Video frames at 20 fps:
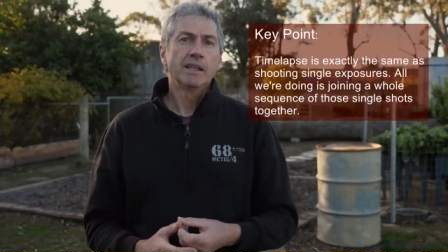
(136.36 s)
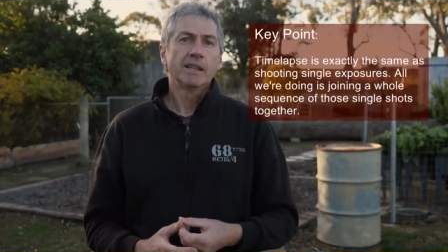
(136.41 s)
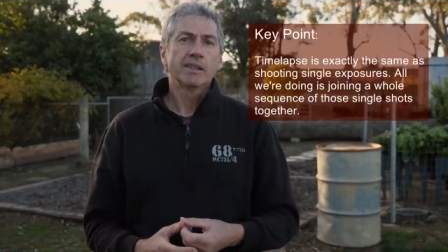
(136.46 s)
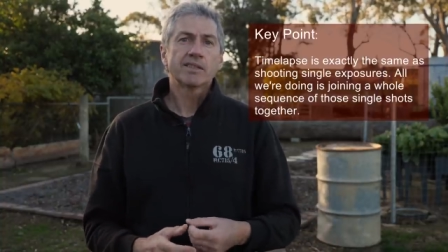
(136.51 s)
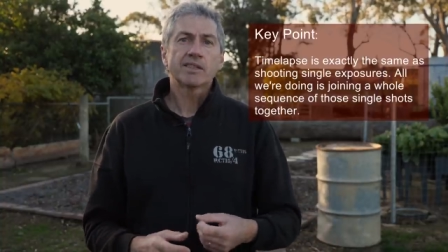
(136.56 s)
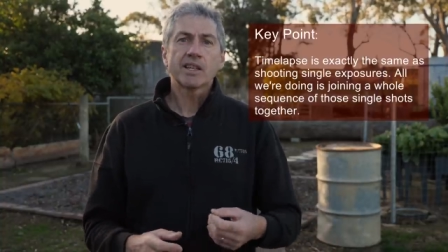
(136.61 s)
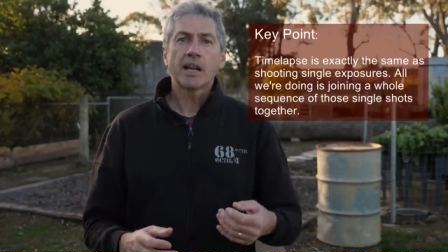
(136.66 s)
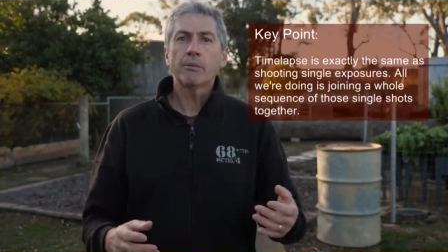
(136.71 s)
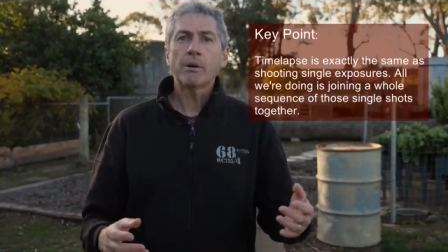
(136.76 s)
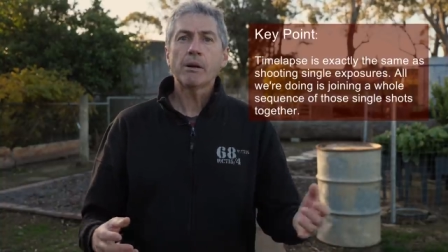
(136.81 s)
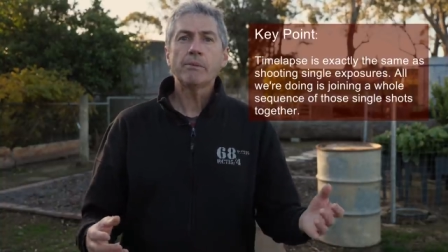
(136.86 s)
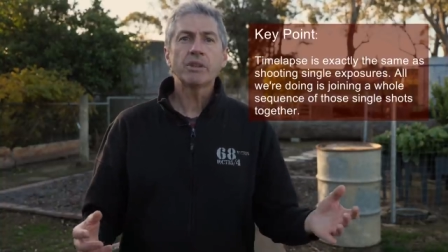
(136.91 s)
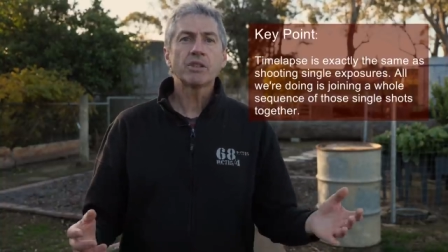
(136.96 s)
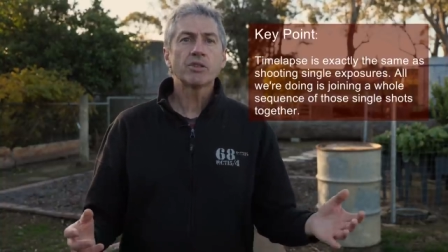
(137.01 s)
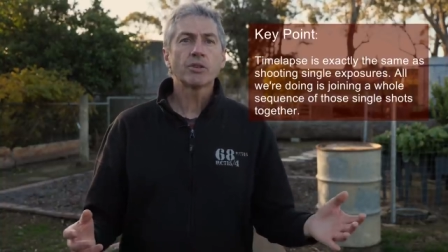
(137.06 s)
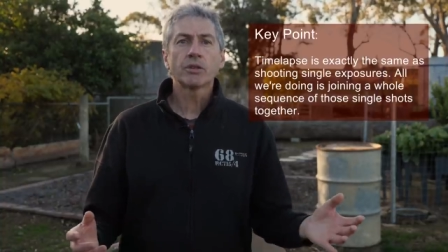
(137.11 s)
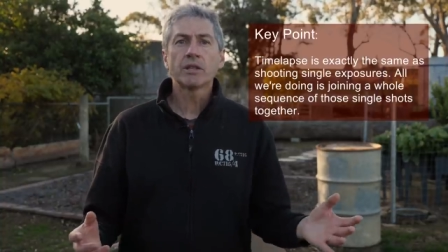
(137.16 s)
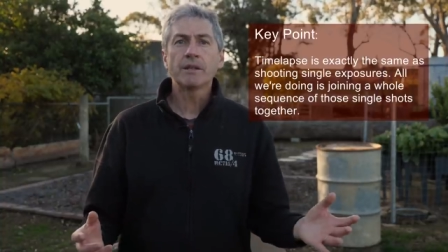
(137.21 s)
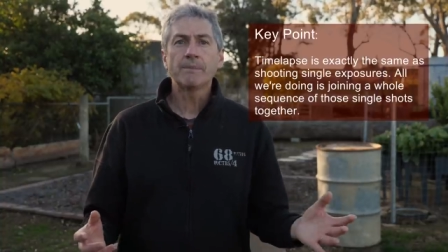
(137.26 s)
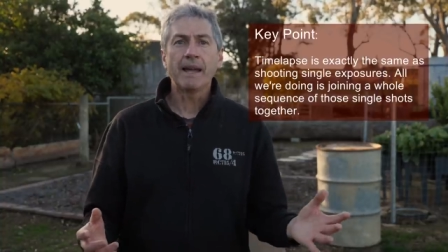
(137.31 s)
So, when we're
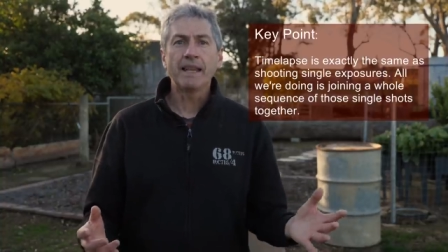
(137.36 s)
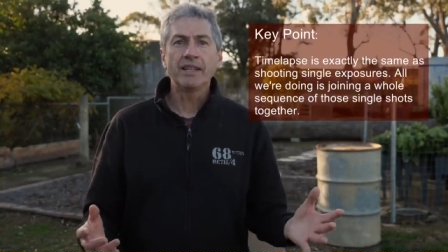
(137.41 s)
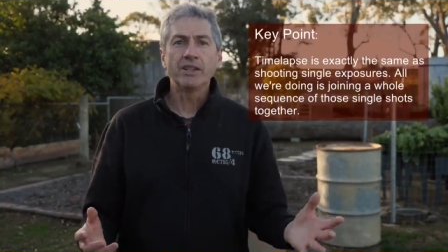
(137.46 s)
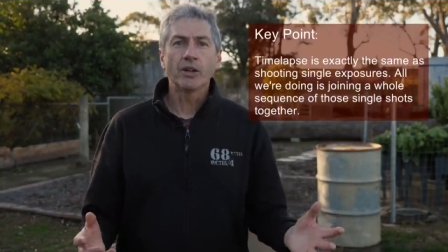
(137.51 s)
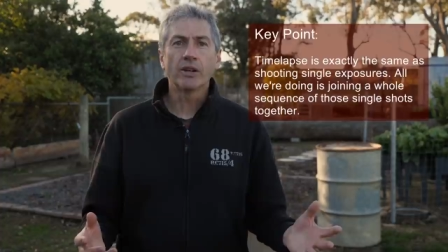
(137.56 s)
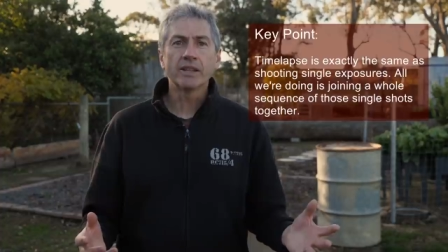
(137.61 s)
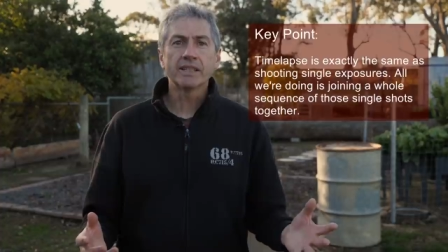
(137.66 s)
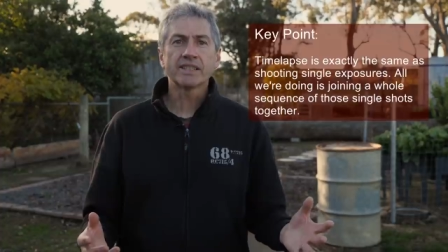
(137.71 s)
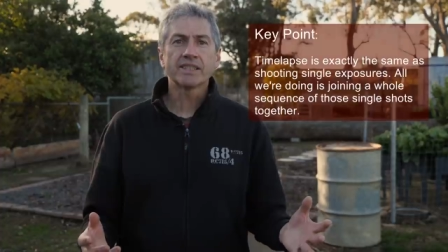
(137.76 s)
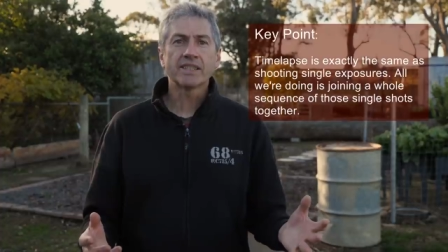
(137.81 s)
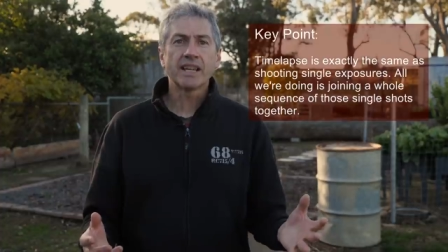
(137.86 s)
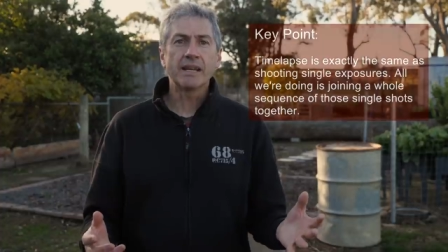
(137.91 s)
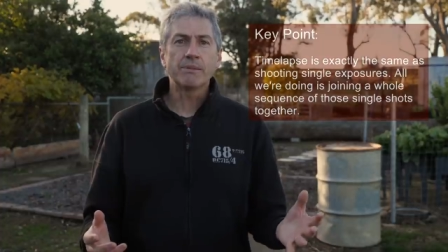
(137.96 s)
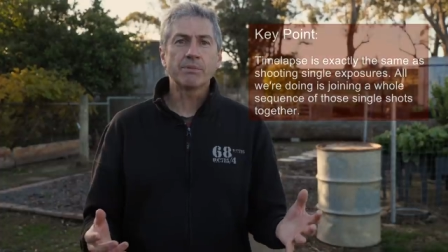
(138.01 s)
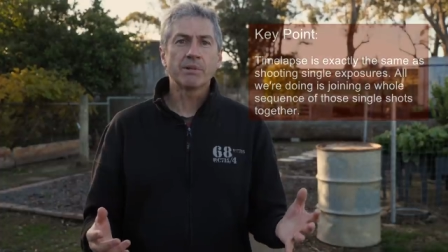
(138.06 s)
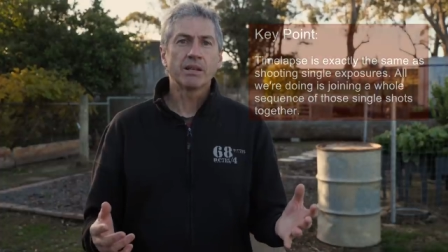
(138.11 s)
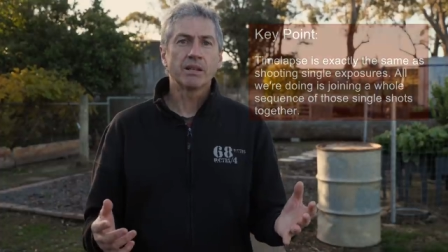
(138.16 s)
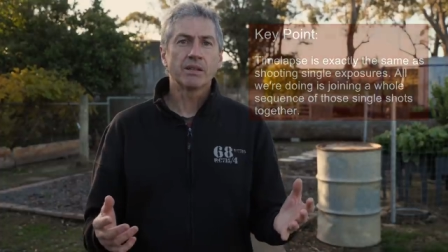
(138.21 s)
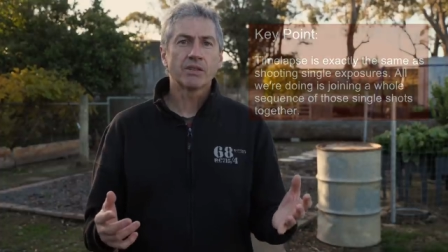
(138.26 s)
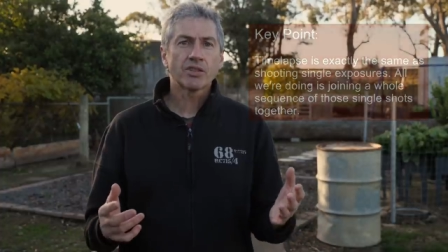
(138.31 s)
talking about
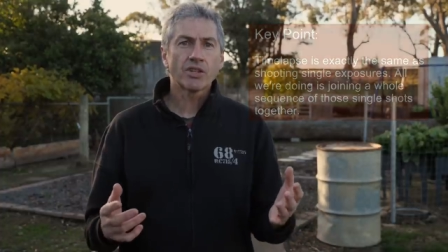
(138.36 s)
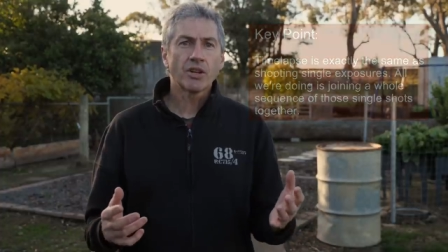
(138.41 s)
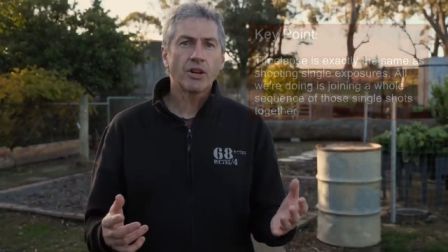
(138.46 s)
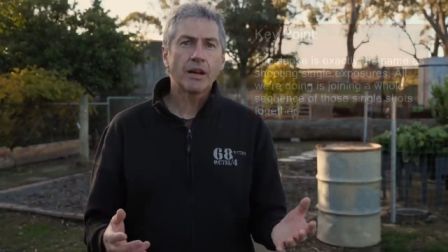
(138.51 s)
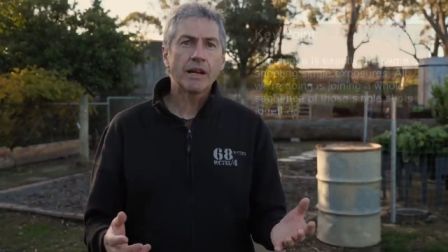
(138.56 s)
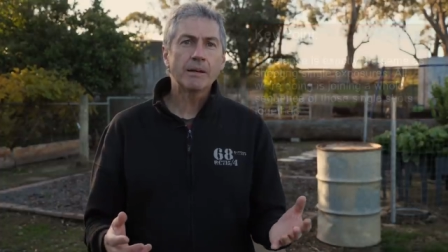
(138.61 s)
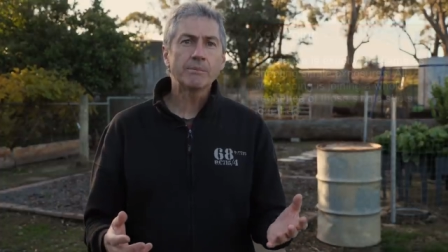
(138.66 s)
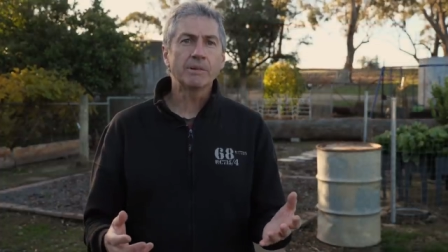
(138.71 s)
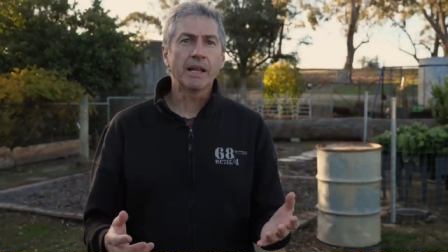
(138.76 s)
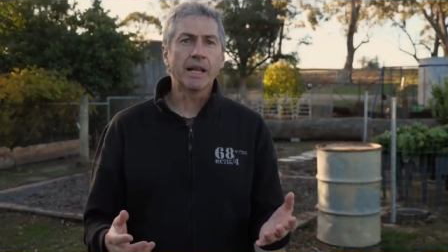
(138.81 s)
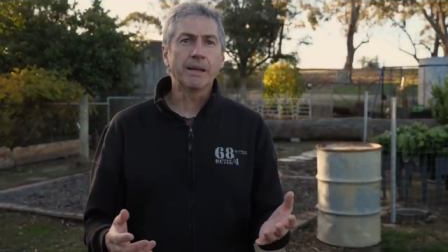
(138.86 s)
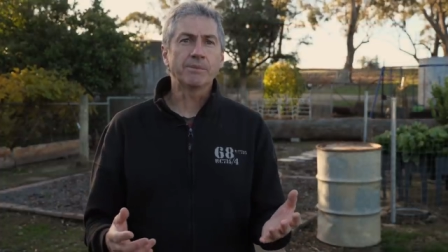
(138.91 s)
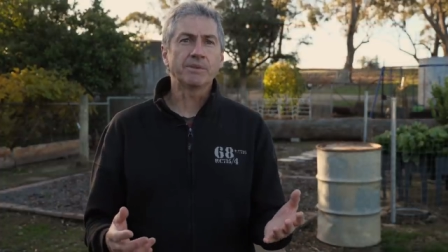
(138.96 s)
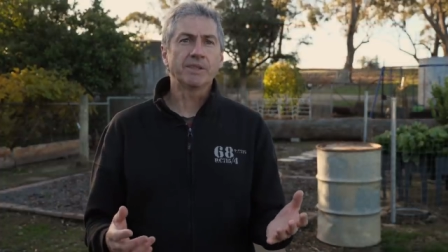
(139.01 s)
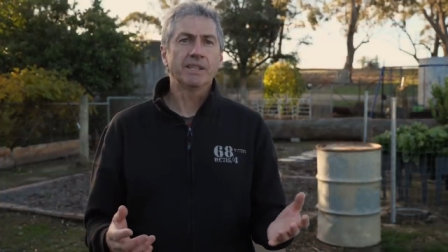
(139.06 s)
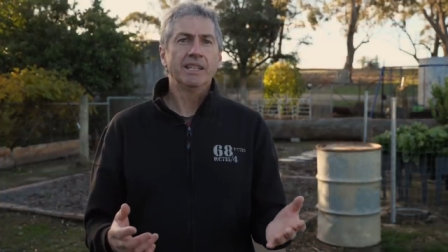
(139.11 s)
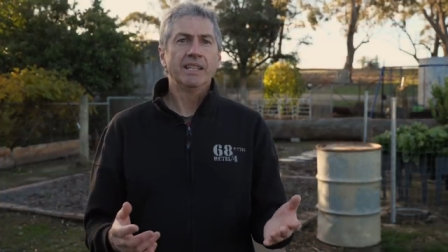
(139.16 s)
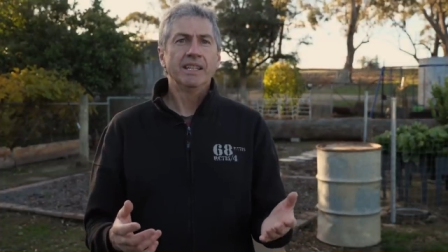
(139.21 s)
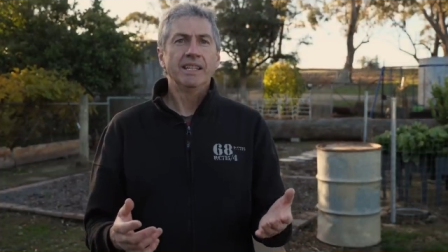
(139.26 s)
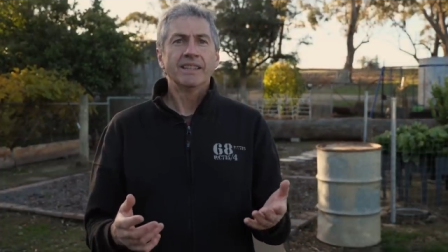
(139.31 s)
nightscape time lapse,